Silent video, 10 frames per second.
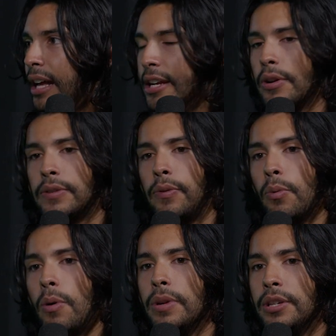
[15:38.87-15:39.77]
Because for
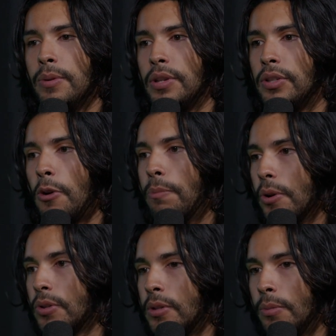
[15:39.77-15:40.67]
what we do is so
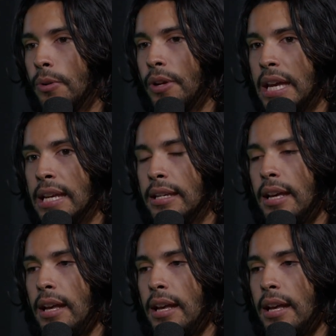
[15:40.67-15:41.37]
personable and